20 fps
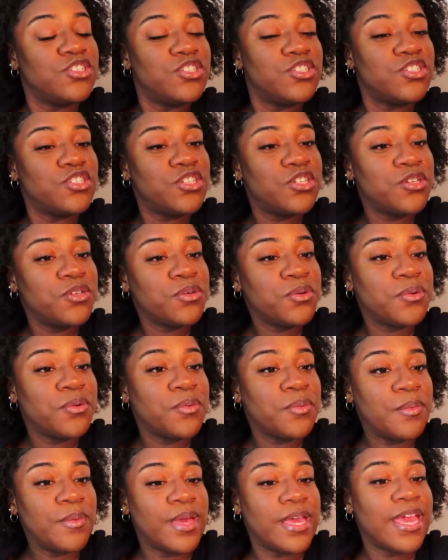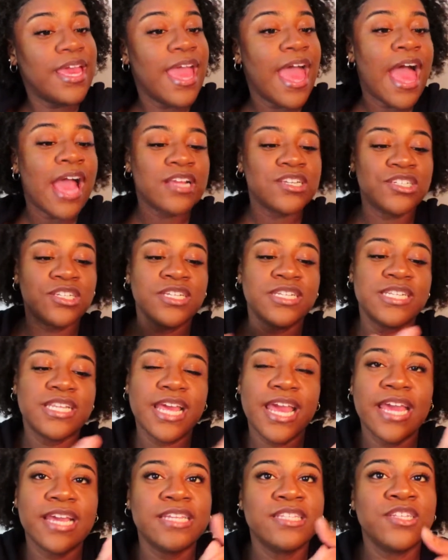Two, he actually
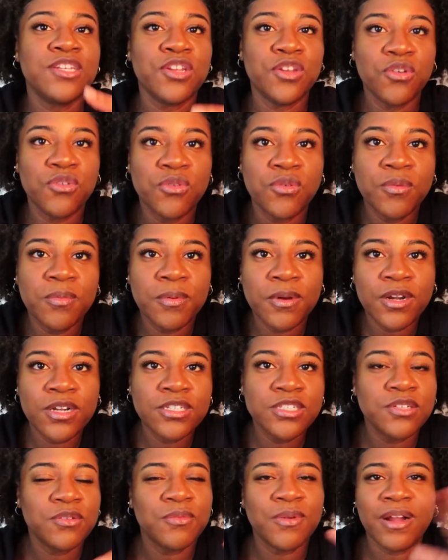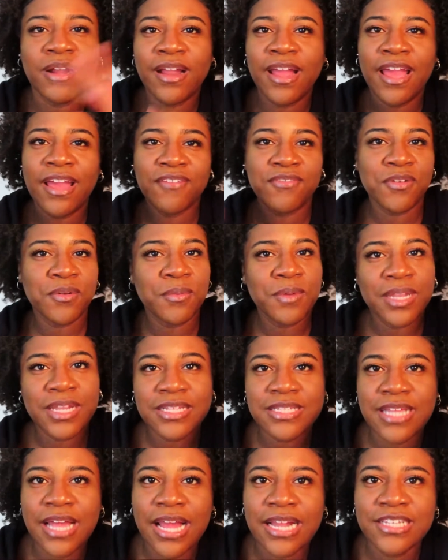takes an Uber to wherever we
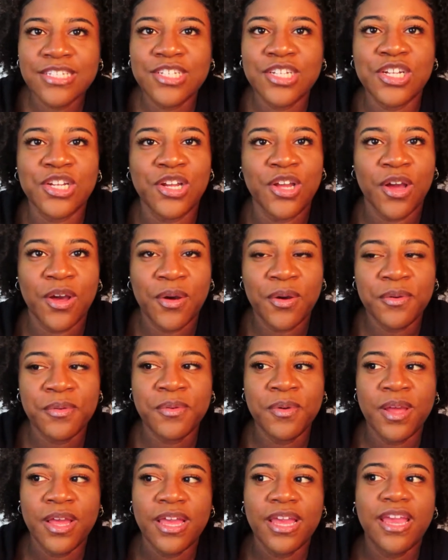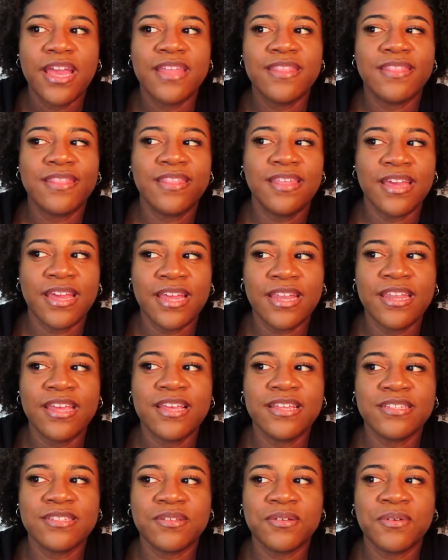decide to go, and then
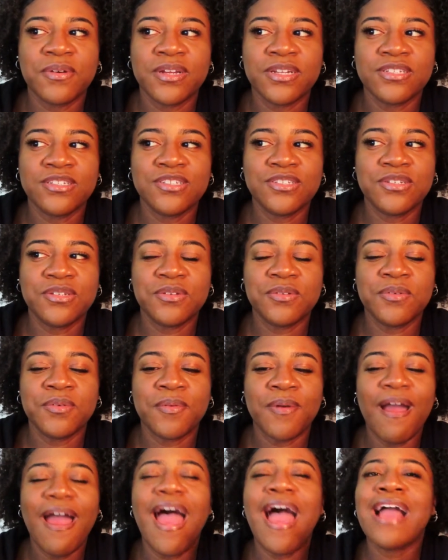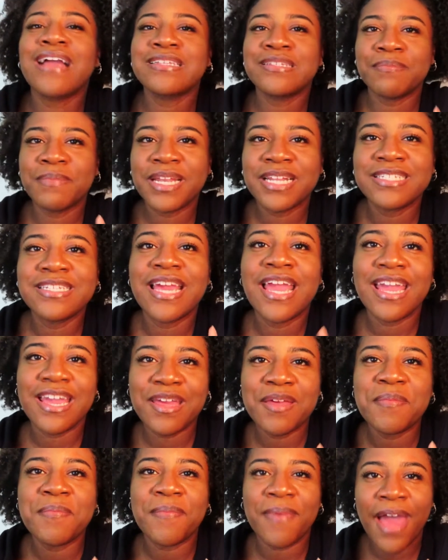he's going to ask me to take
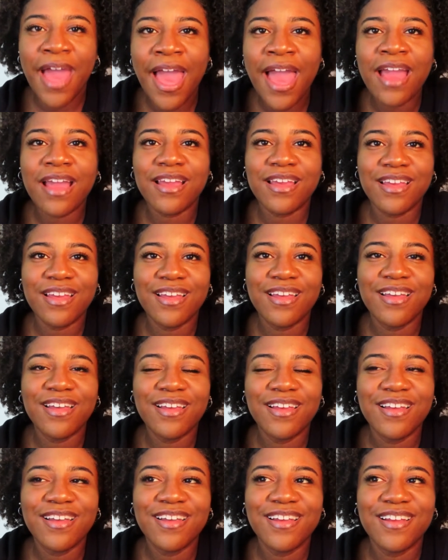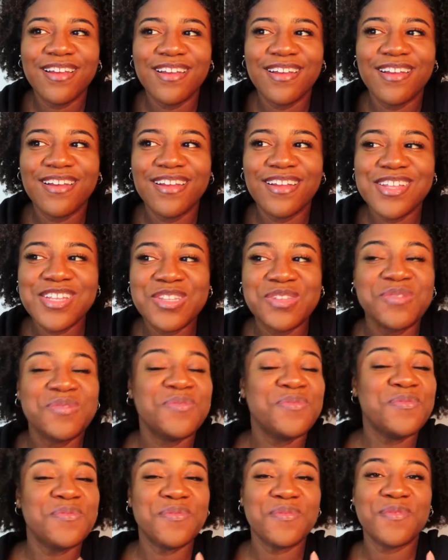him back
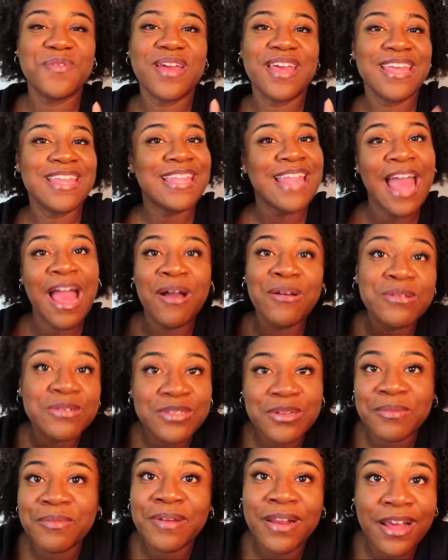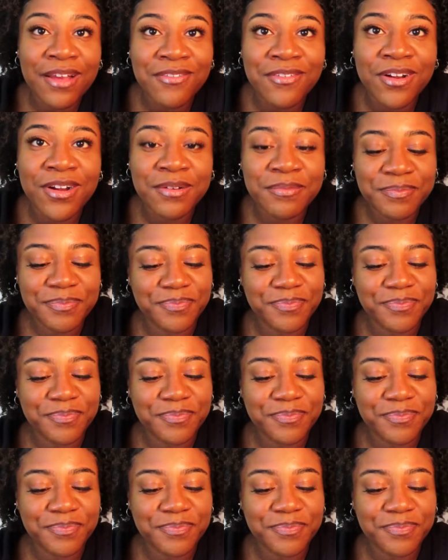to his house or whatever.